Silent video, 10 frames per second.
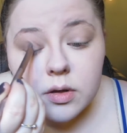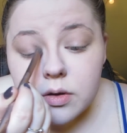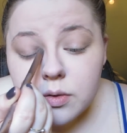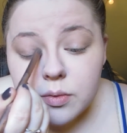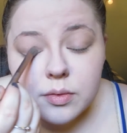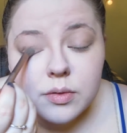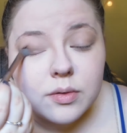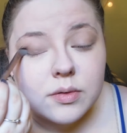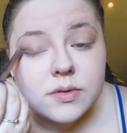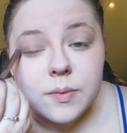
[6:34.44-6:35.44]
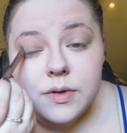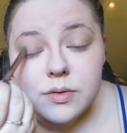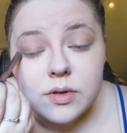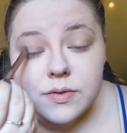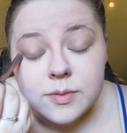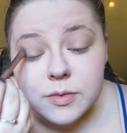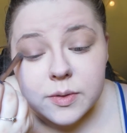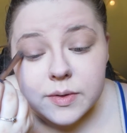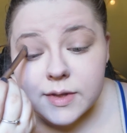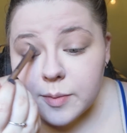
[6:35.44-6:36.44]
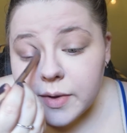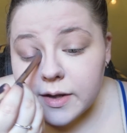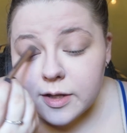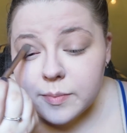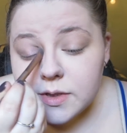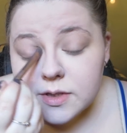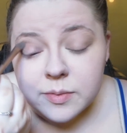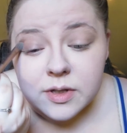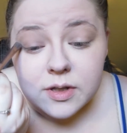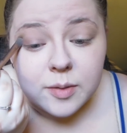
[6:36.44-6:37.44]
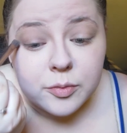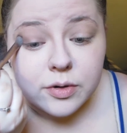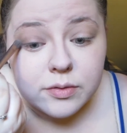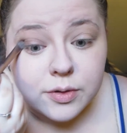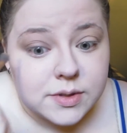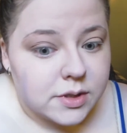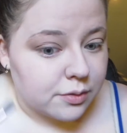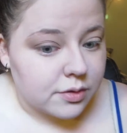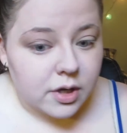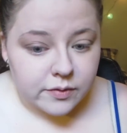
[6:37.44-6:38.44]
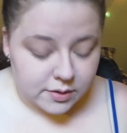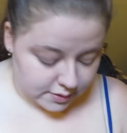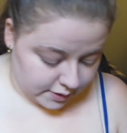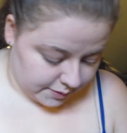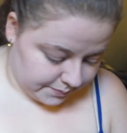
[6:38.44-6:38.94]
do something sort of similar with that palette, but it's going to be a lot more rose toned, obviously.